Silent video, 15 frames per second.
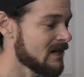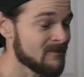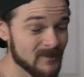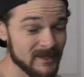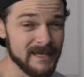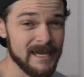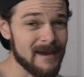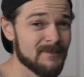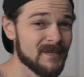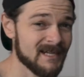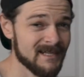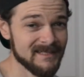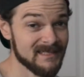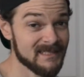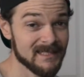I'm really happy
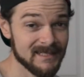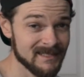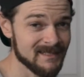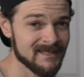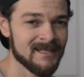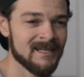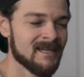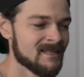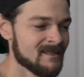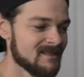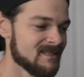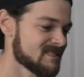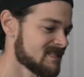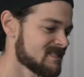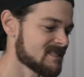I did it.
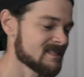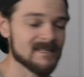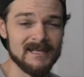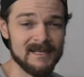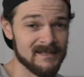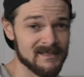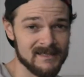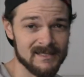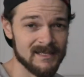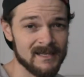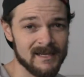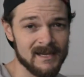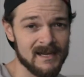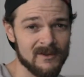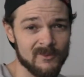This isn't the kind of
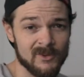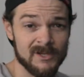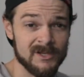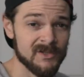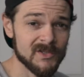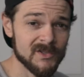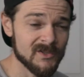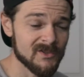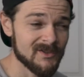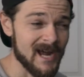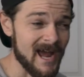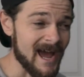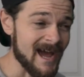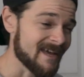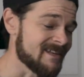thing I wanna do
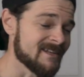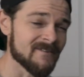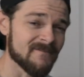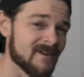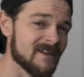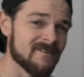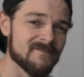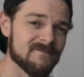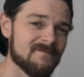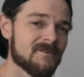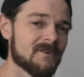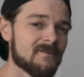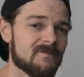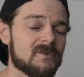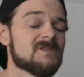at an event
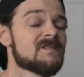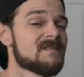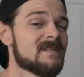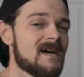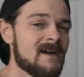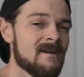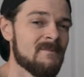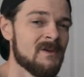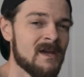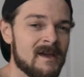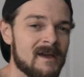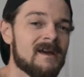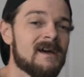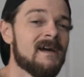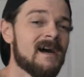for the first time.
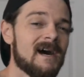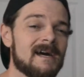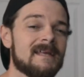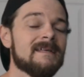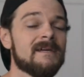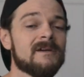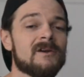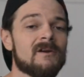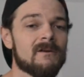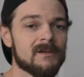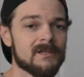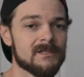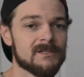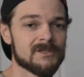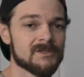I highly
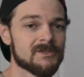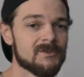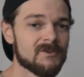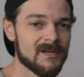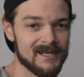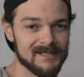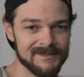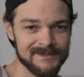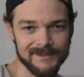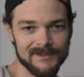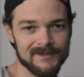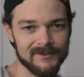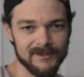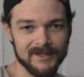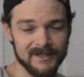encourage you guys to
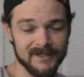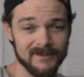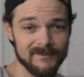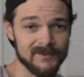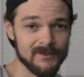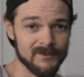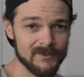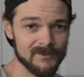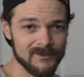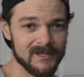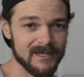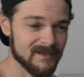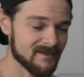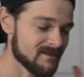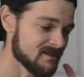do it if you do
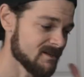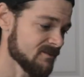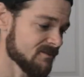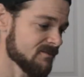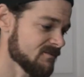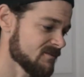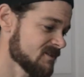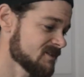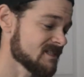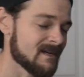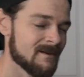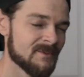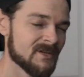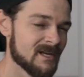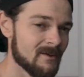get gear for the first
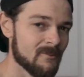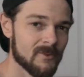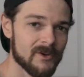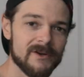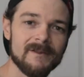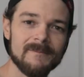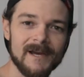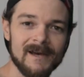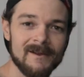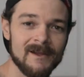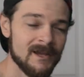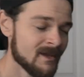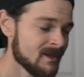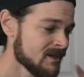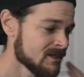time you're not worried
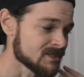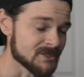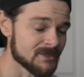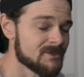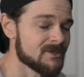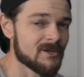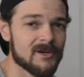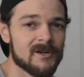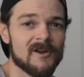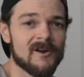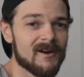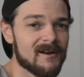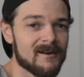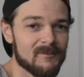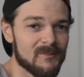about. Shoot your
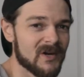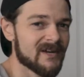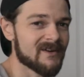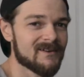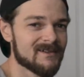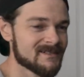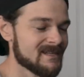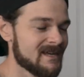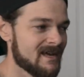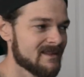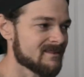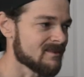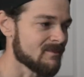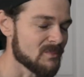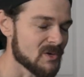car. My car is
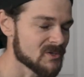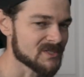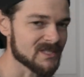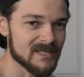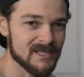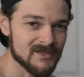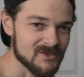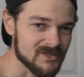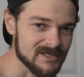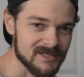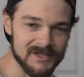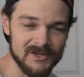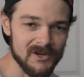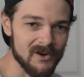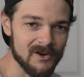not the most
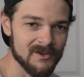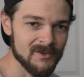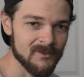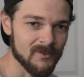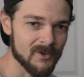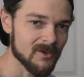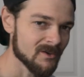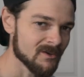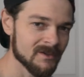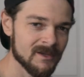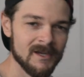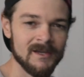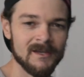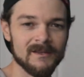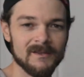interesting car in the
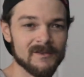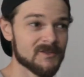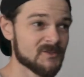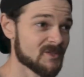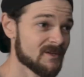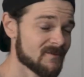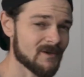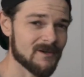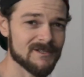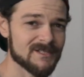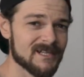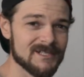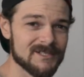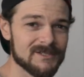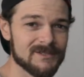world. The drift cars
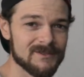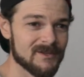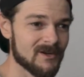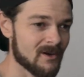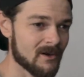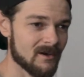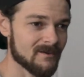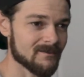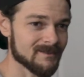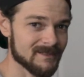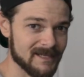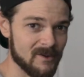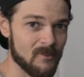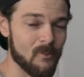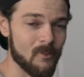I shoot are
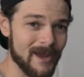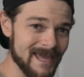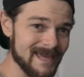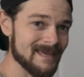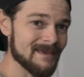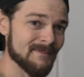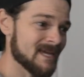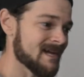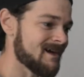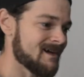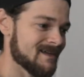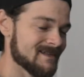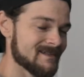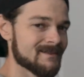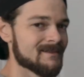like way
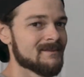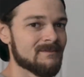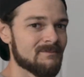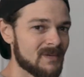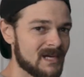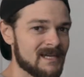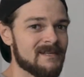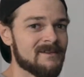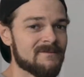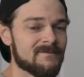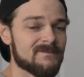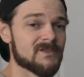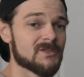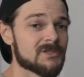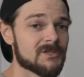beyond mine
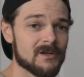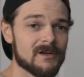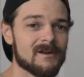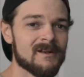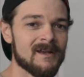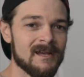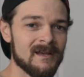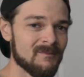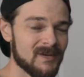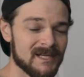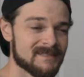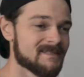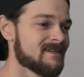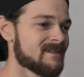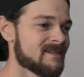for sure.
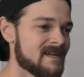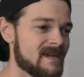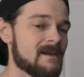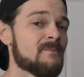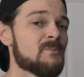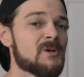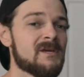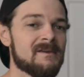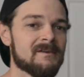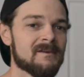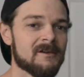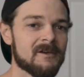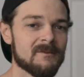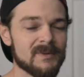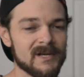Mine's like a Camry
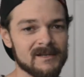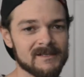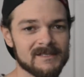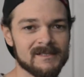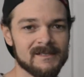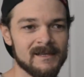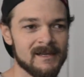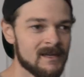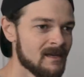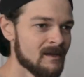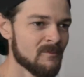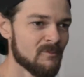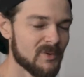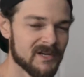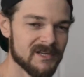in comparison,
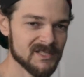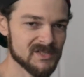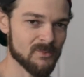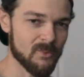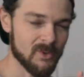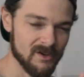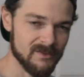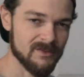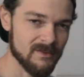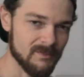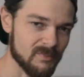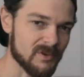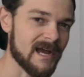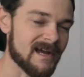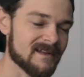but it's worth the
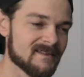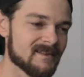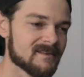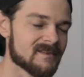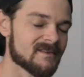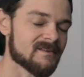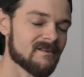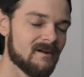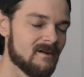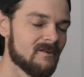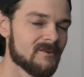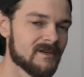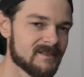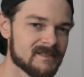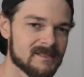practice
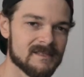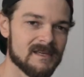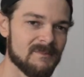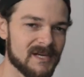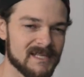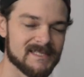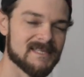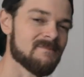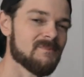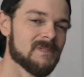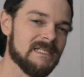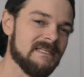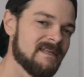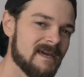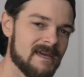always. It might seem
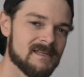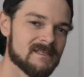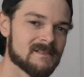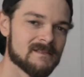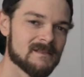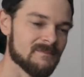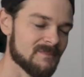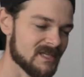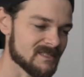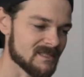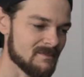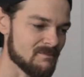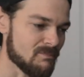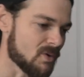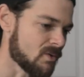mundane, it might
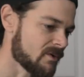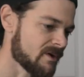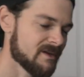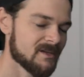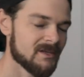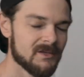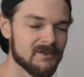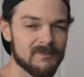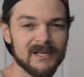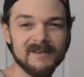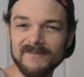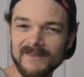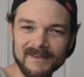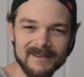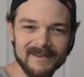seem boring. You might
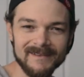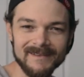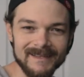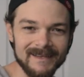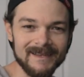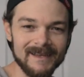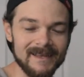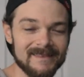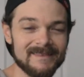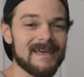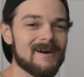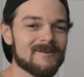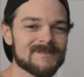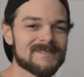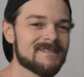have done it like
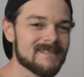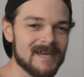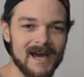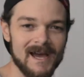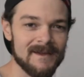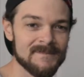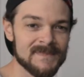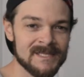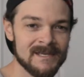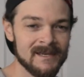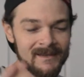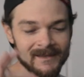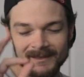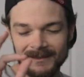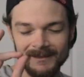1,000 times,
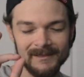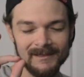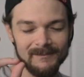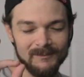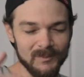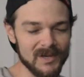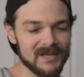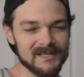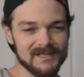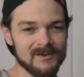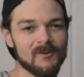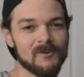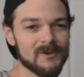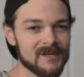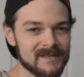but it's
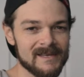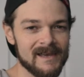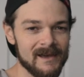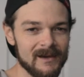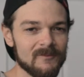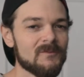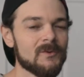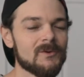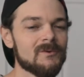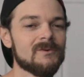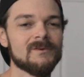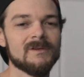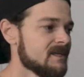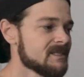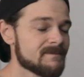always
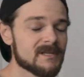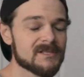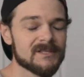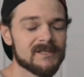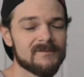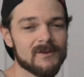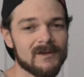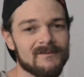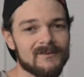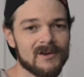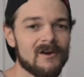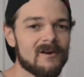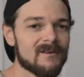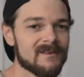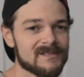helpful, especially if you have a
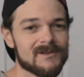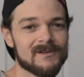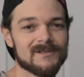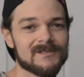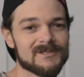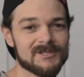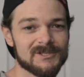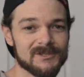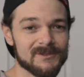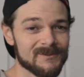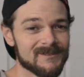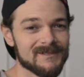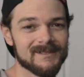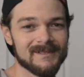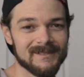car that's hard to
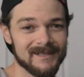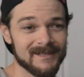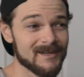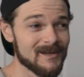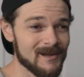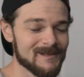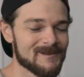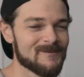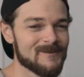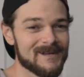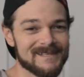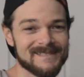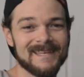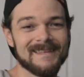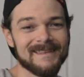shoot, like color-wise.